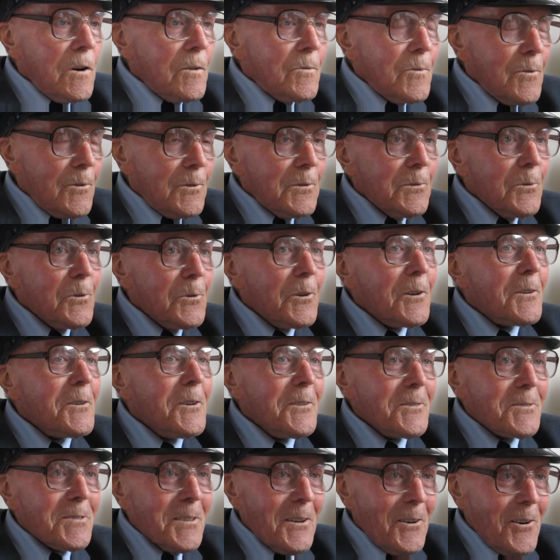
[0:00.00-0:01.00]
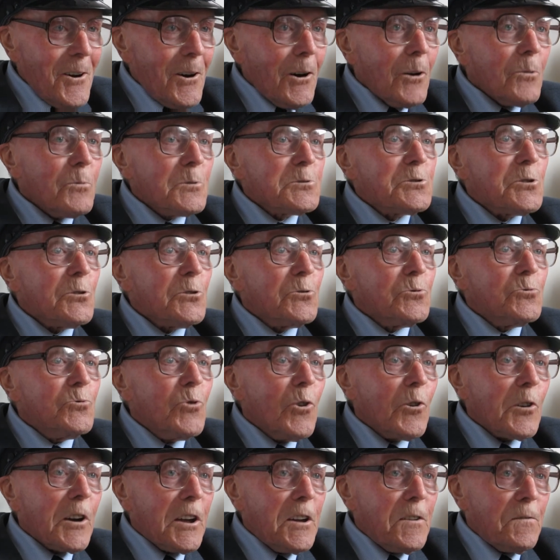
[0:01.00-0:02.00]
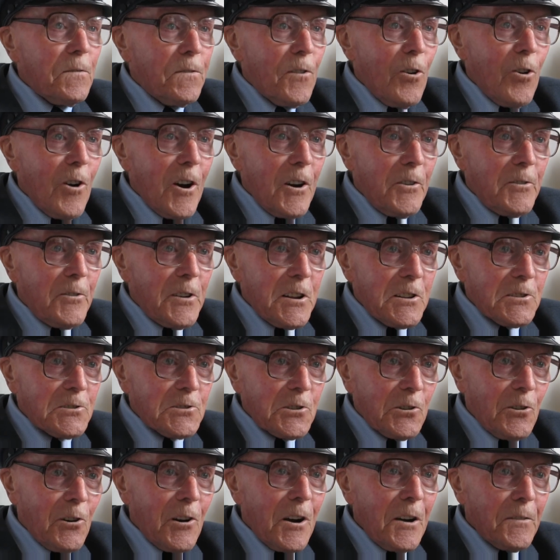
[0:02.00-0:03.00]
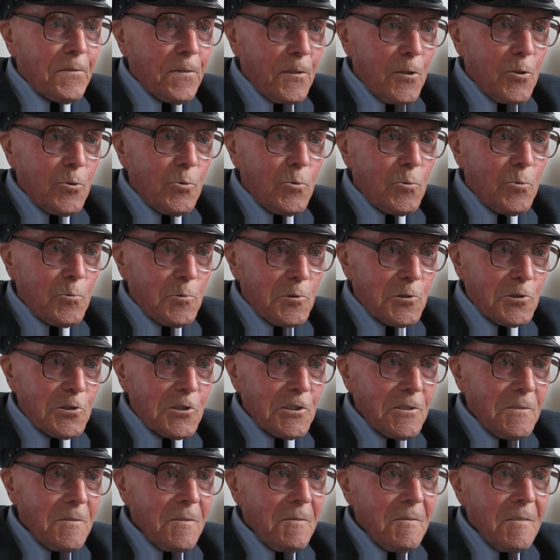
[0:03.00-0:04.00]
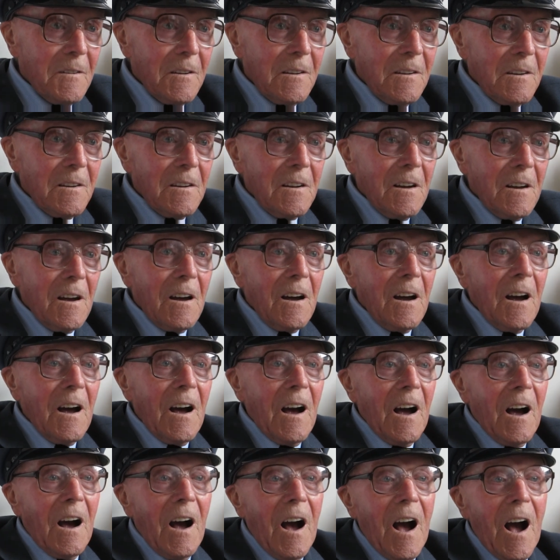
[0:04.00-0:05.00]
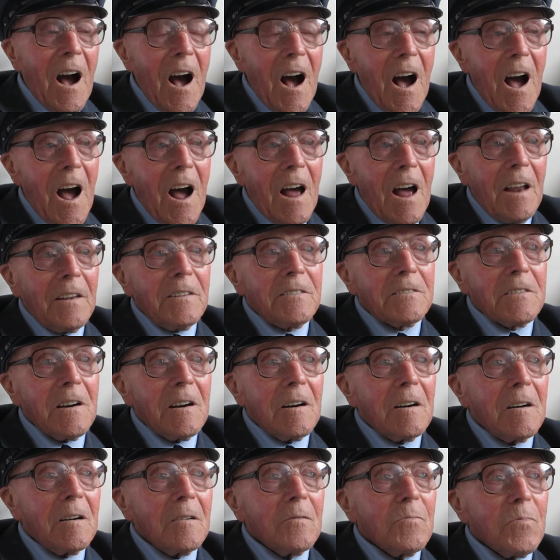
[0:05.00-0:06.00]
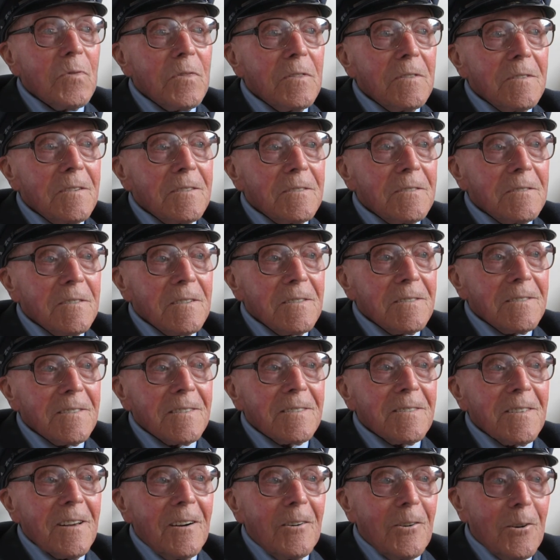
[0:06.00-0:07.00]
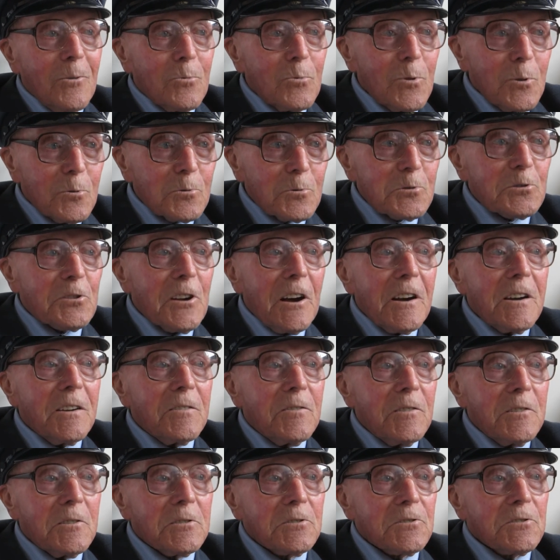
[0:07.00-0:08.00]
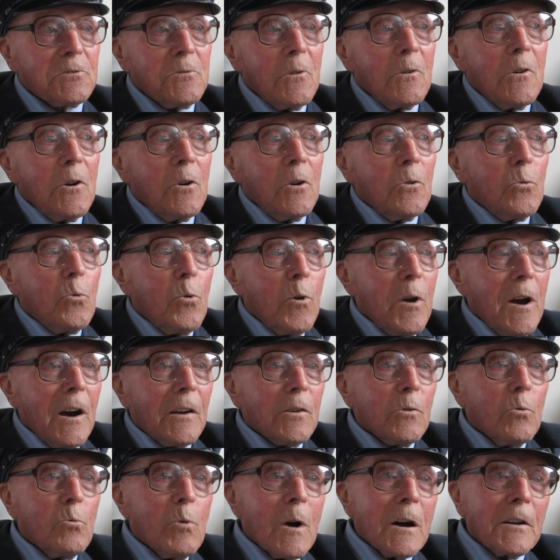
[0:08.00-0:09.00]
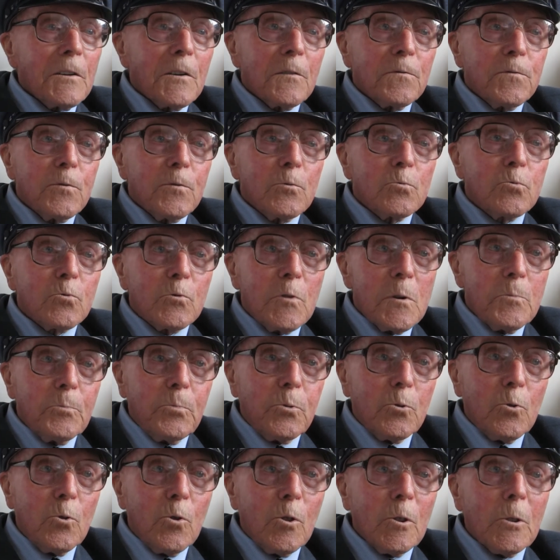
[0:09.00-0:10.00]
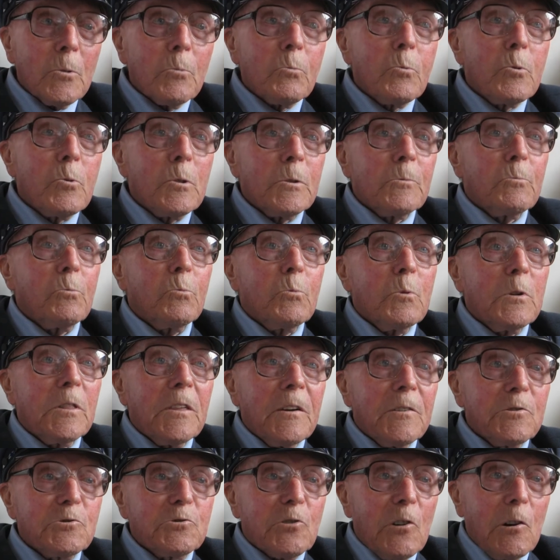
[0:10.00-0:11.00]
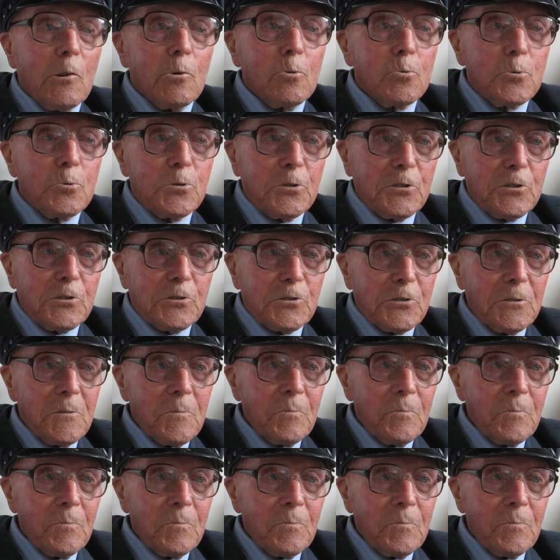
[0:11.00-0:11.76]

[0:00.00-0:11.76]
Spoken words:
Well, I was on rocket firing Typhoons, and I will say this, we had a wonderful rapport with the soldiers,